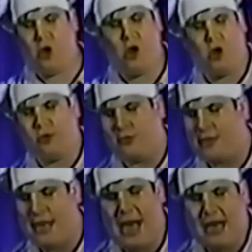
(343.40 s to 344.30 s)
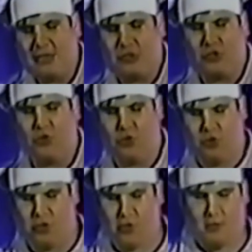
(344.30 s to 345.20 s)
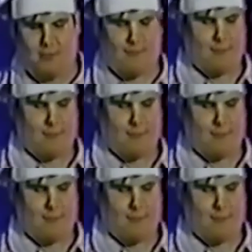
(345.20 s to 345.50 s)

Oh God, it's so good.